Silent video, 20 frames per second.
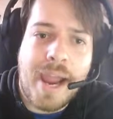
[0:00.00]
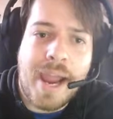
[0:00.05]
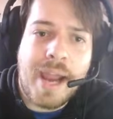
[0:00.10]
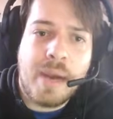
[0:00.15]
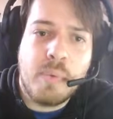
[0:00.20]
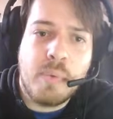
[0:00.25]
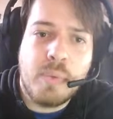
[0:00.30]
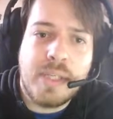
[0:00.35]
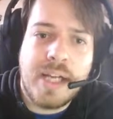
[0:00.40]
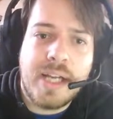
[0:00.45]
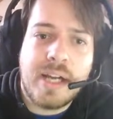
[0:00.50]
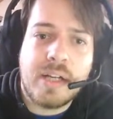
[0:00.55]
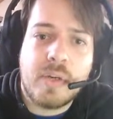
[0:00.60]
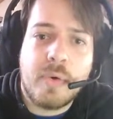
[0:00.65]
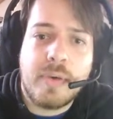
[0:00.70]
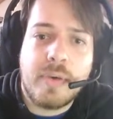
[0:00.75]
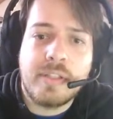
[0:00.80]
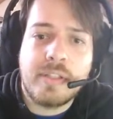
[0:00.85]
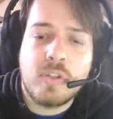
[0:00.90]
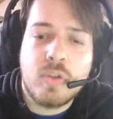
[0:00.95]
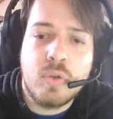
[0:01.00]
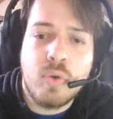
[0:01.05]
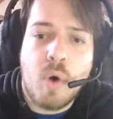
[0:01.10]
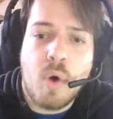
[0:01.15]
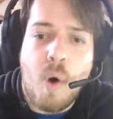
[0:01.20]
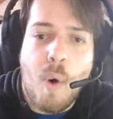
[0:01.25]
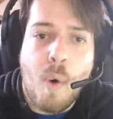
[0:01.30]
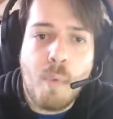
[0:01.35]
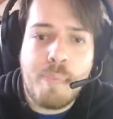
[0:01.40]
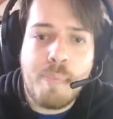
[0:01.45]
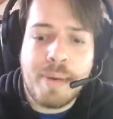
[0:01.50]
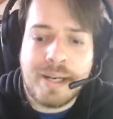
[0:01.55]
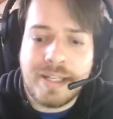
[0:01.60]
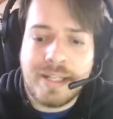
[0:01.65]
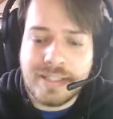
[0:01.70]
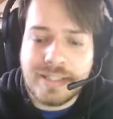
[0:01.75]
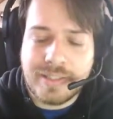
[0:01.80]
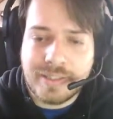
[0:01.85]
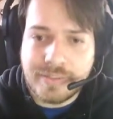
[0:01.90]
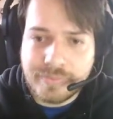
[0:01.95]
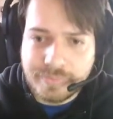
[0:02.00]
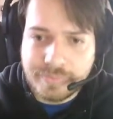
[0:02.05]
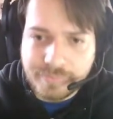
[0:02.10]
and we are going to open it.